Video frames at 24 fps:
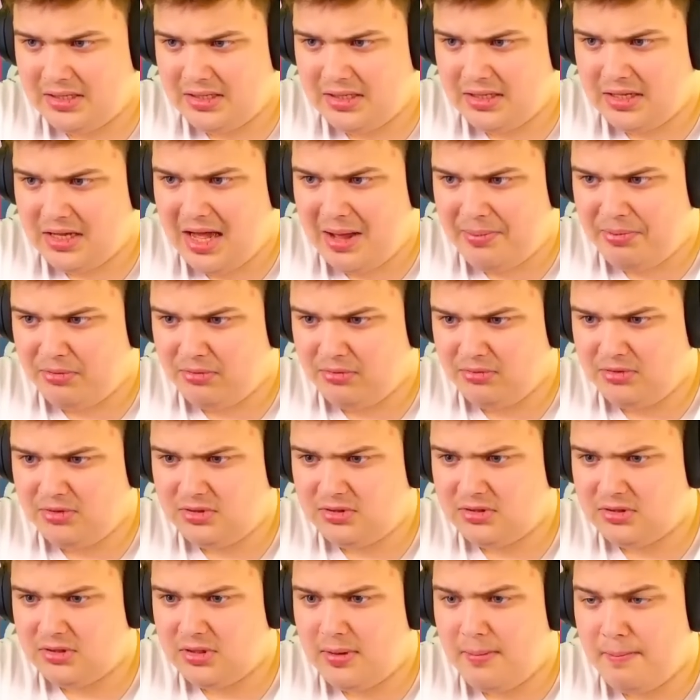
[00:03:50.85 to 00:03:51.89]

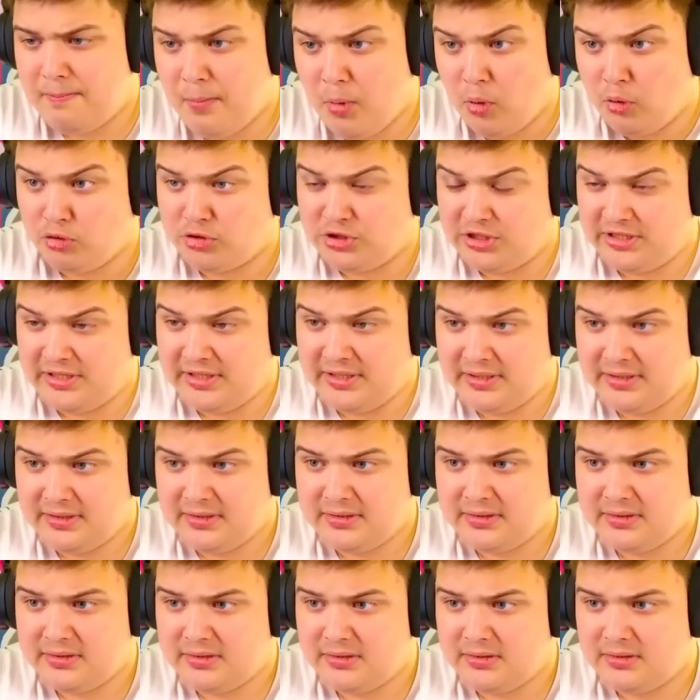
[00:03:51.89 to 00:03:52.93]
Apples? Multi.
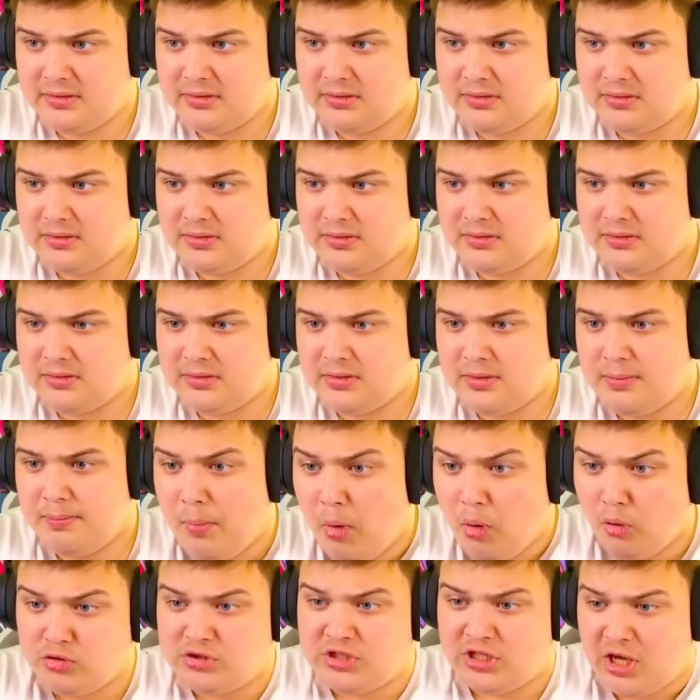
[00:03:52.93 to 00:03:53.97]
Nice.
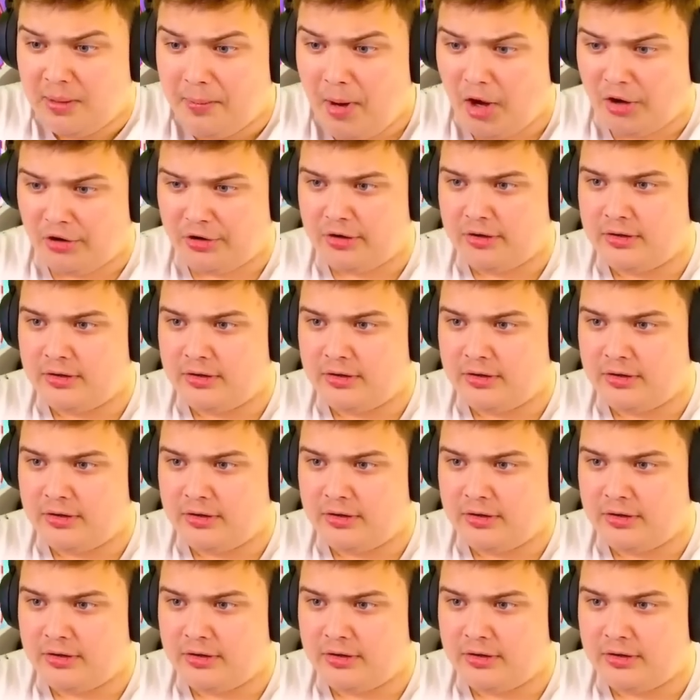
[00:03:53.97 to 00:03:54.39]
Multi, come on!